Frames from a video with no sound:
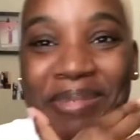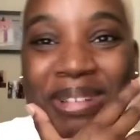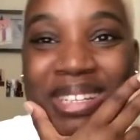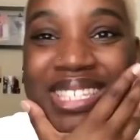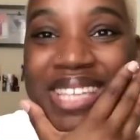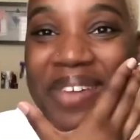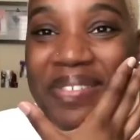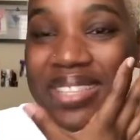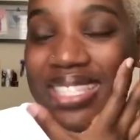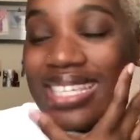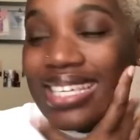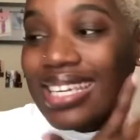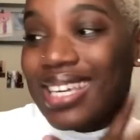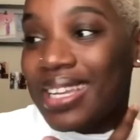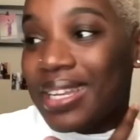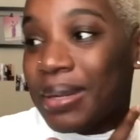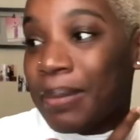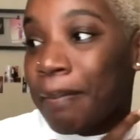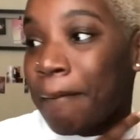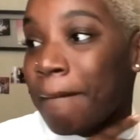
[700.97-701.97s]

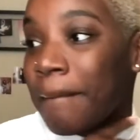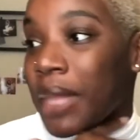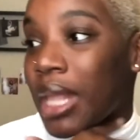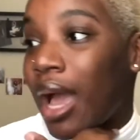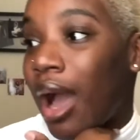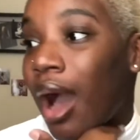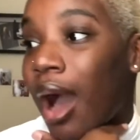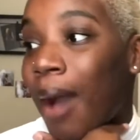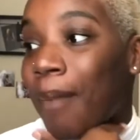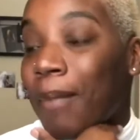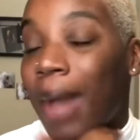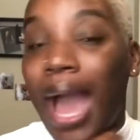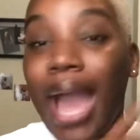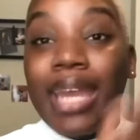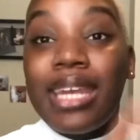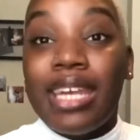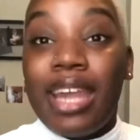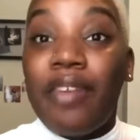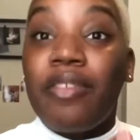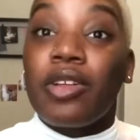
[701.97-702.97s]
17, I
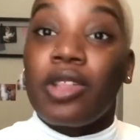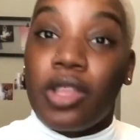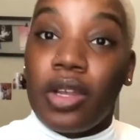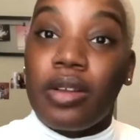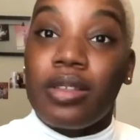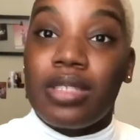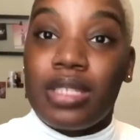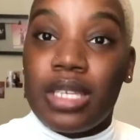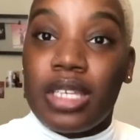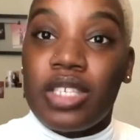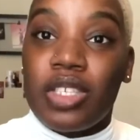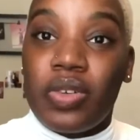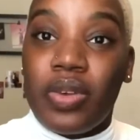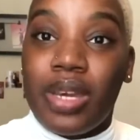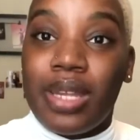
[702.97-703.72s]
never learned 6th grade